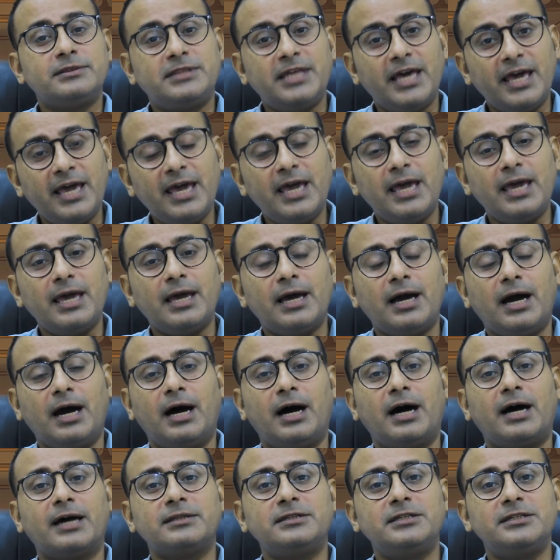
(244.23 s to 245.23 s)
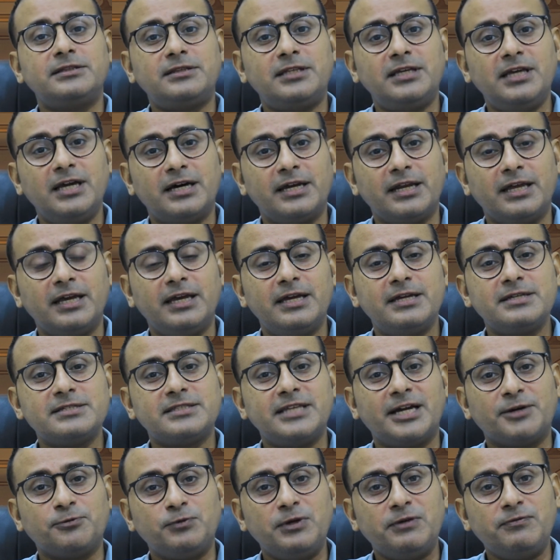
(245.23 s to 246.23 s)
They are the
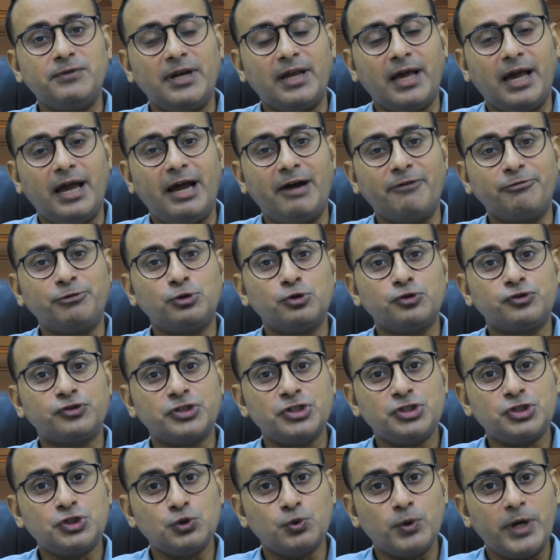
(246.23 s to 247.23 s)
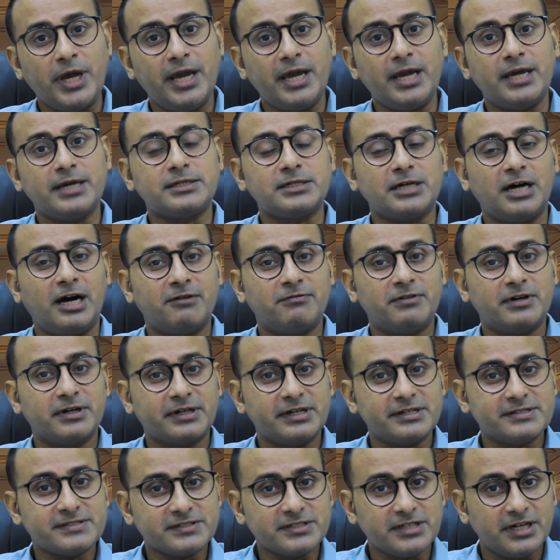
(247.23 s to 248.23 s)
theories that we will have to situate
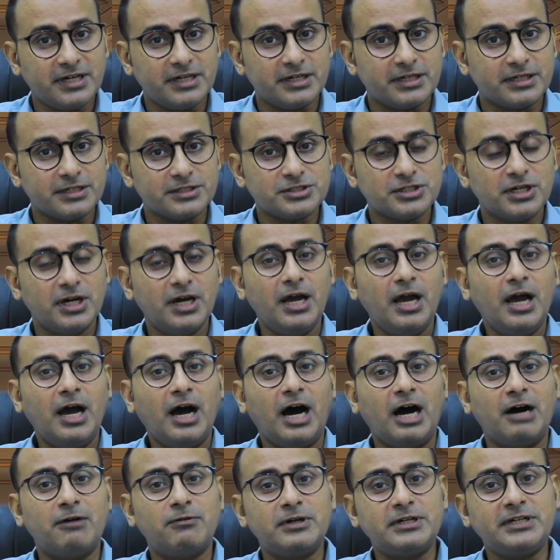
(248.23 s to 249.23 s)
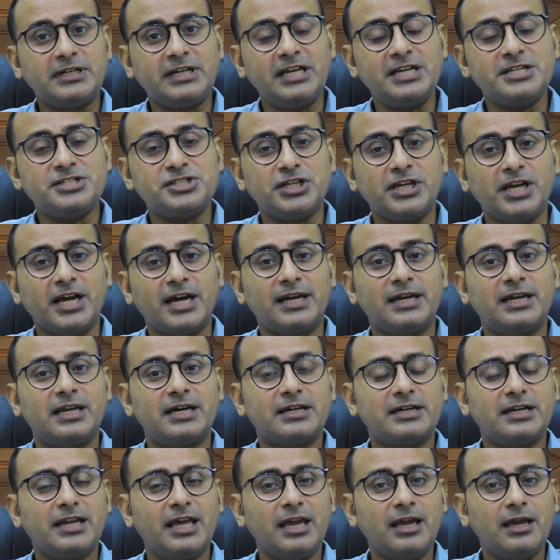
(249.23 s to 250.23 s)
our research, our teaching and
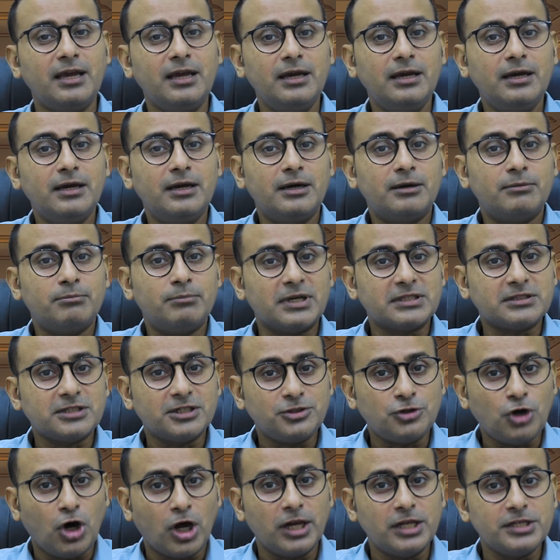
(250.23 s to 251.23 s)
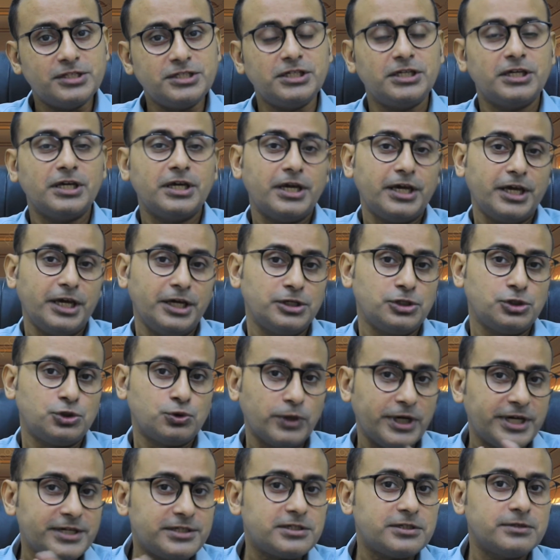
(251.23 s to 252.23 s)
learning methodology
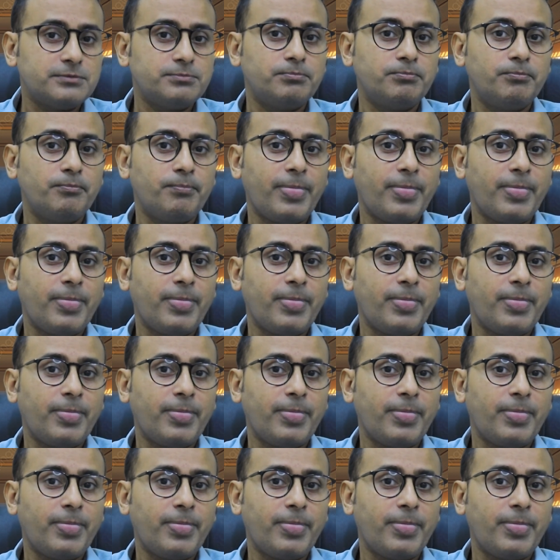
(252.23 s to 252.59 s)
into it.